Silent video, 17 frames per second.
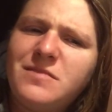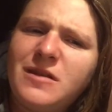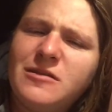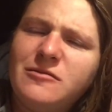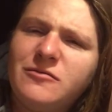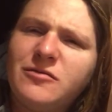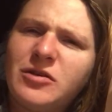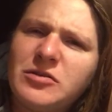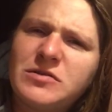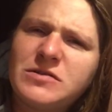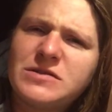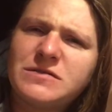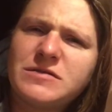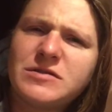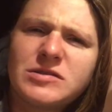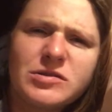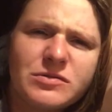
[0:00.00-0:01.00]
the
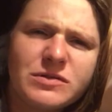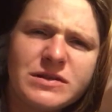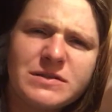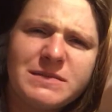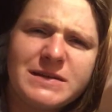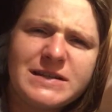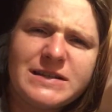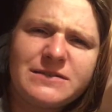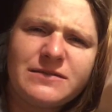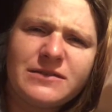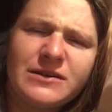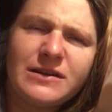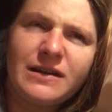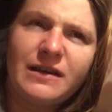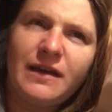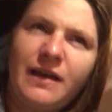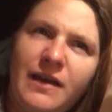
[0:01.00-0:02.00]
focus of the story is a bit different.